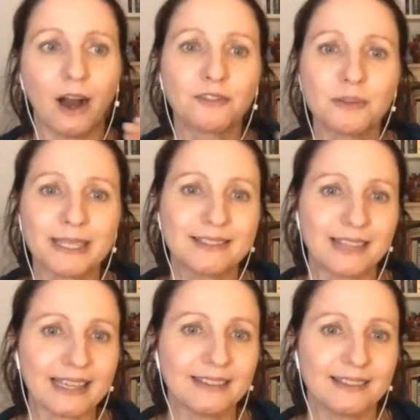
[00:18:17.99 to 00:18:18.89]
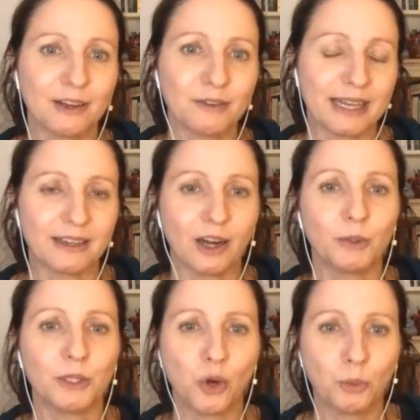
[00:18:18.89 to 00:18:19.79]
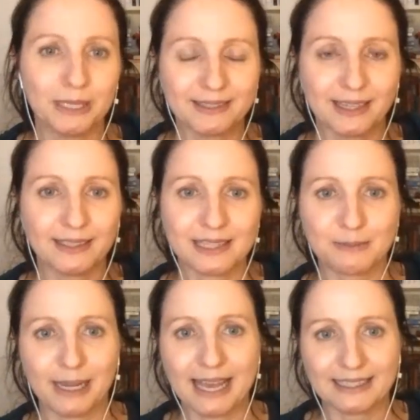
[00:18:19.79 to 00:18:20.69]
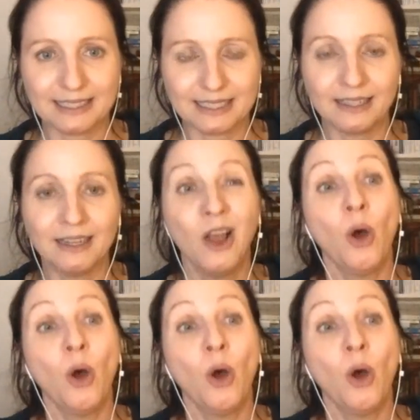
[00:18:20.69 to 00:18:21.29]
After my second self edit, I will normally send it to my editor.